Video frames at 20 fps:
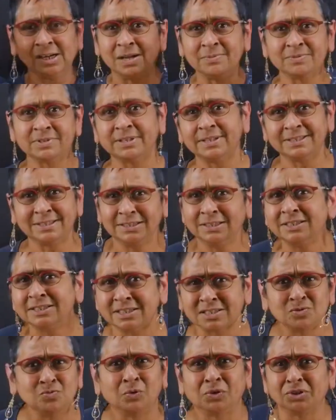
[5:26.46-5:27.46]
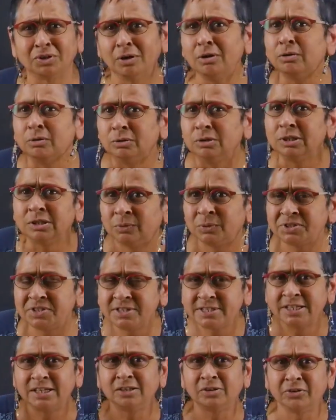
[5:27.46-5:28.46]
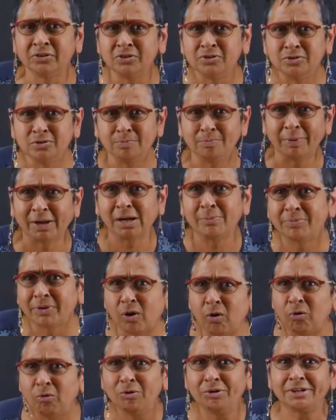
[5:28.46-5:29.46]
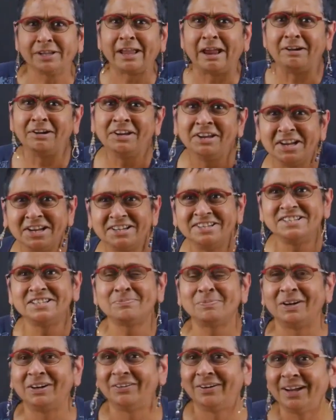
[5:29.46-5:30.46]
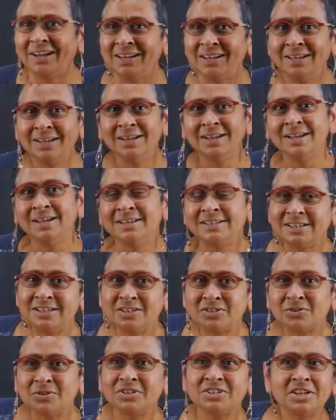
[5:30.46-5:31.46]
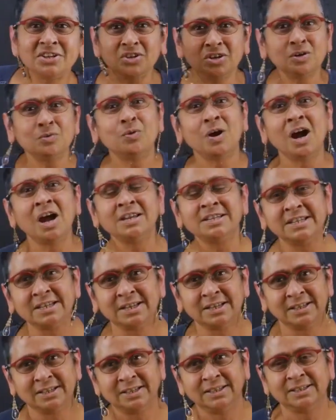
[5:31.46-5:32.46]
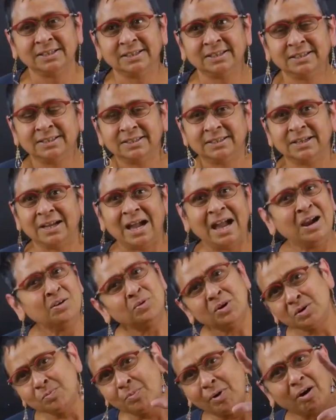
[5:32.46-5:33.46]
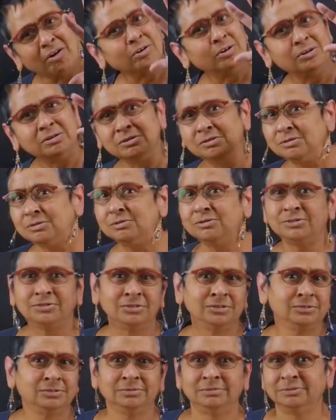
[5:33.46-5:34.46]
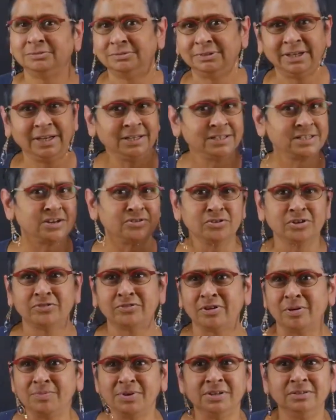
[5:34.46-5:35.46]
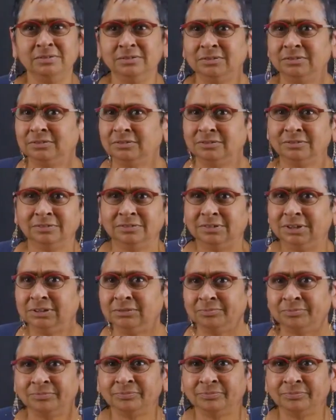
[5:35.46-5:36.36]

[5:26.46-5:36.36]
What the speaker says: comes, the tailor doesn't want the gold. What's the tailor going to do? Pick up the gold, carry it, right? Tailor's going to say, you know what? I want to borrow 800 from you, right?